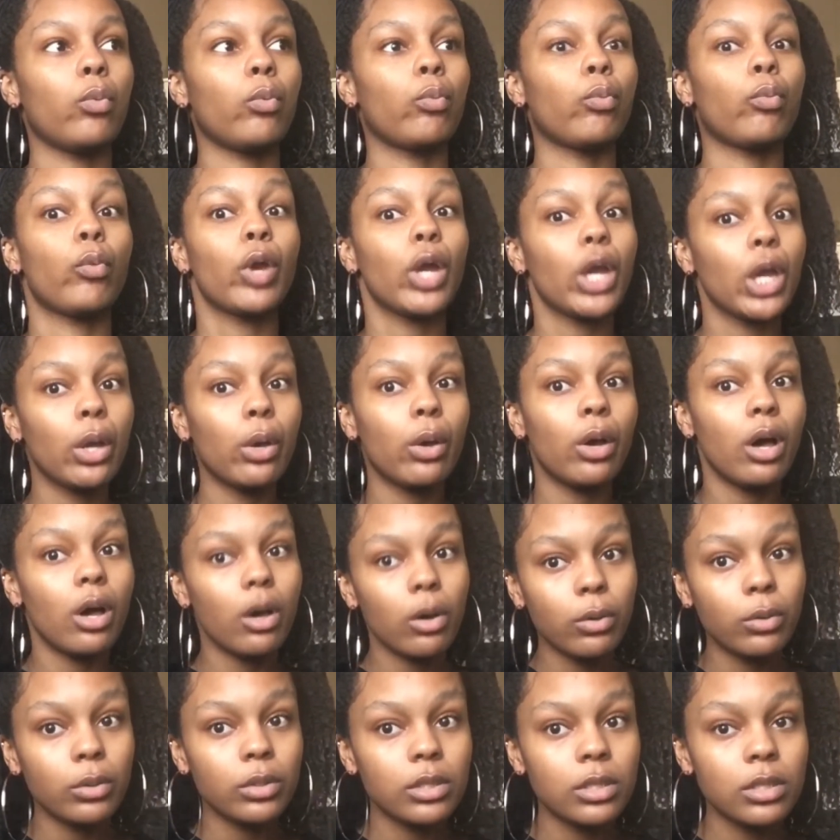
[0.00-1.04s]
real
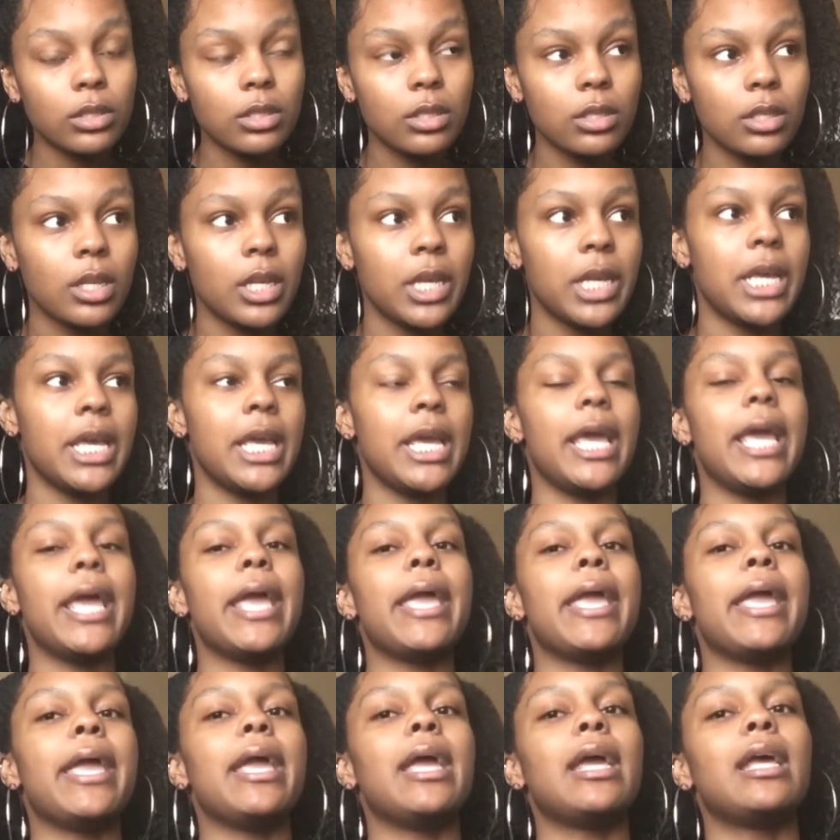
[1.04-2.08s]
oats
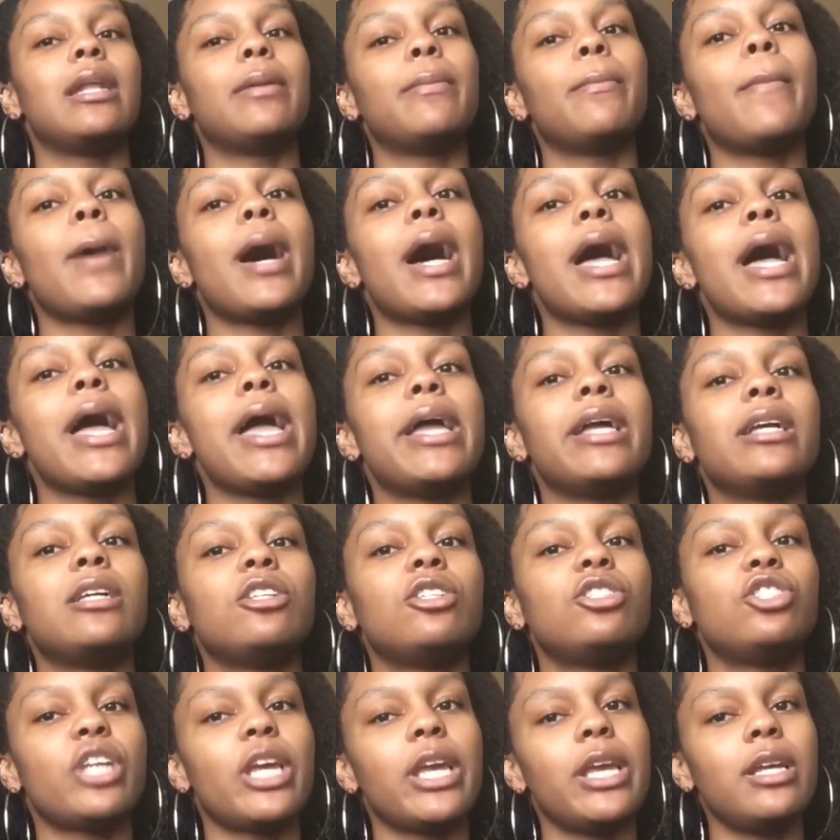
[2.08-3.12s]
in my
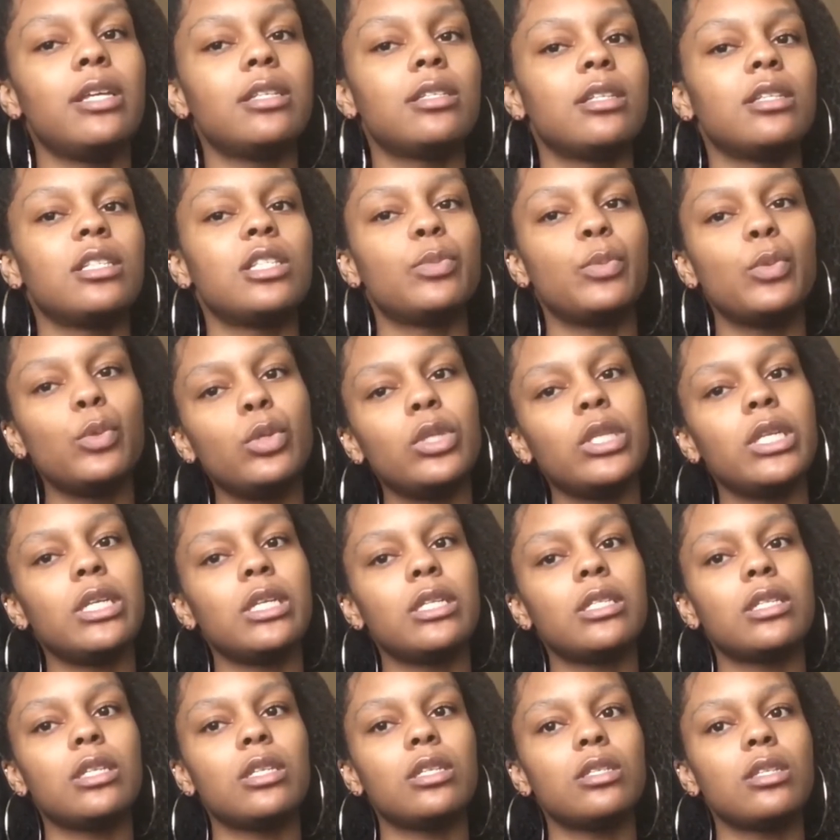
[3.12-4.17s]
shakes and
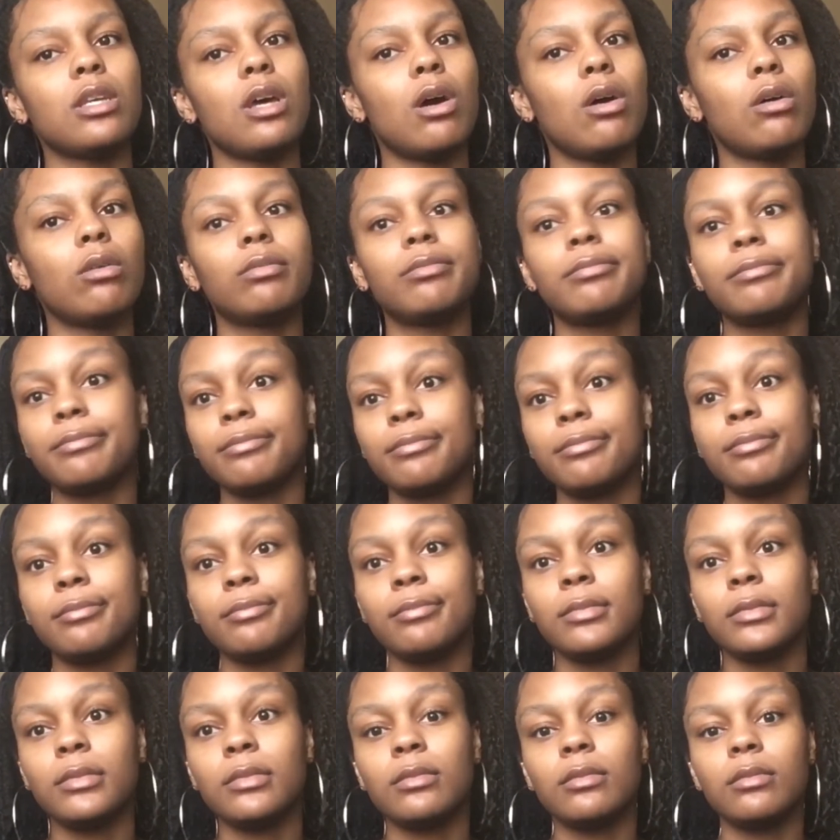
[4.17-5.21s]
smoothies, so
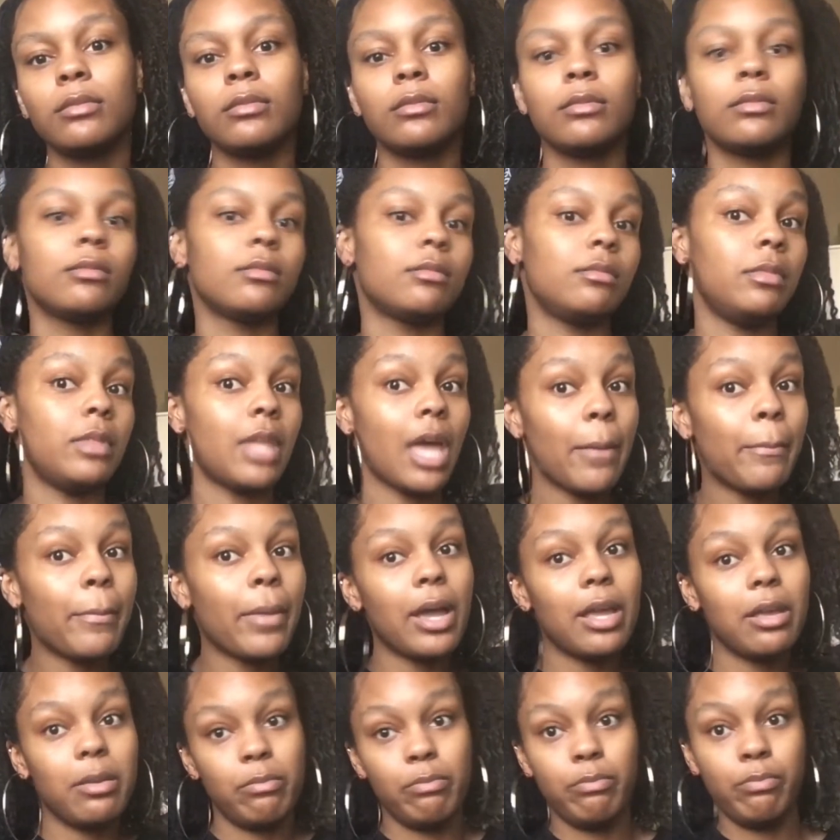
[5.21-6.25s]
that
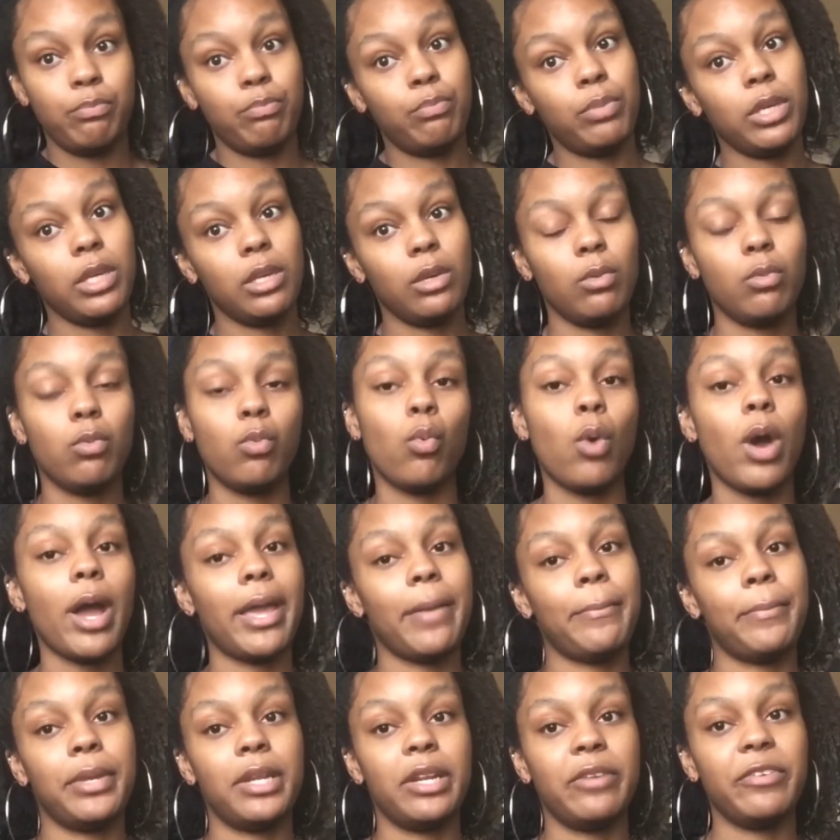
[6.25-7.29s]
might be why
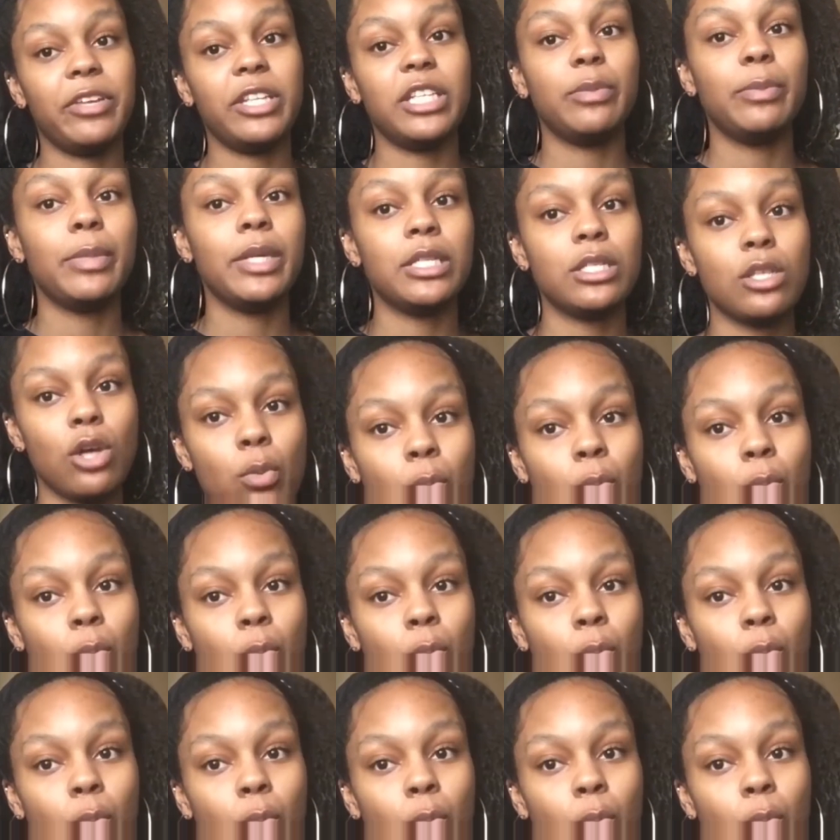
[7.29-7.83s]
it benefits. Actually, I